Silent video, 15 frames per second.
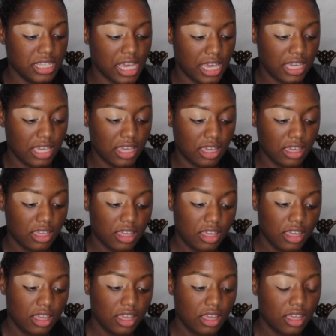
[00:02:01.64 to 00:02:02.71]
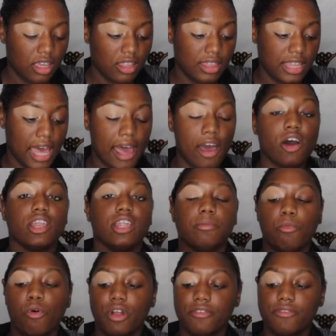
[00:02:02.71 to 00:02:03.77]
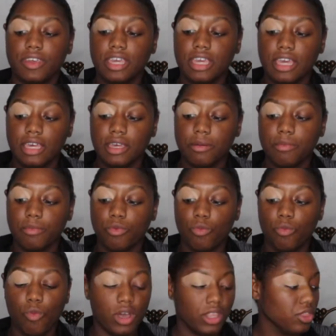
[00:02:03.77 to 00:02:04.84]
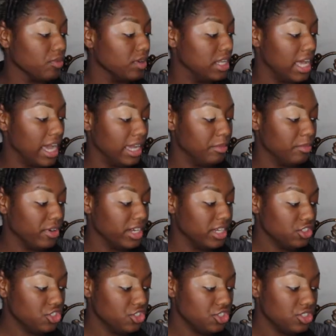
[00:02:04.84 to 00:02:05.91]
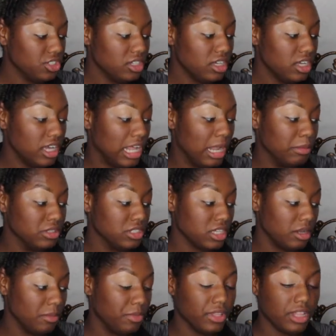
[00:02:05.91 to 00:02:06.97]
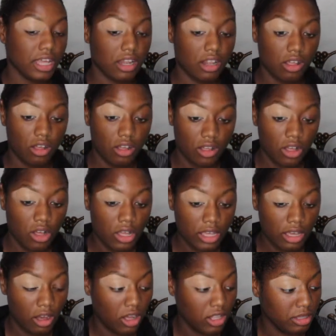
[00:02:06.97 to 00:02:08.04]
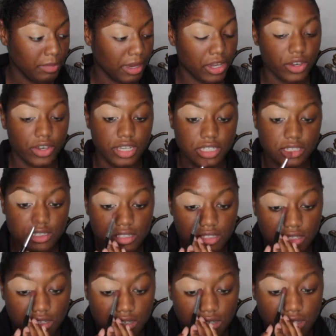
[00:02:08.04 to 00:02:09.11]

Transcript: to take that on a Morphe M139 brush. I'm just going to put that all in my crease.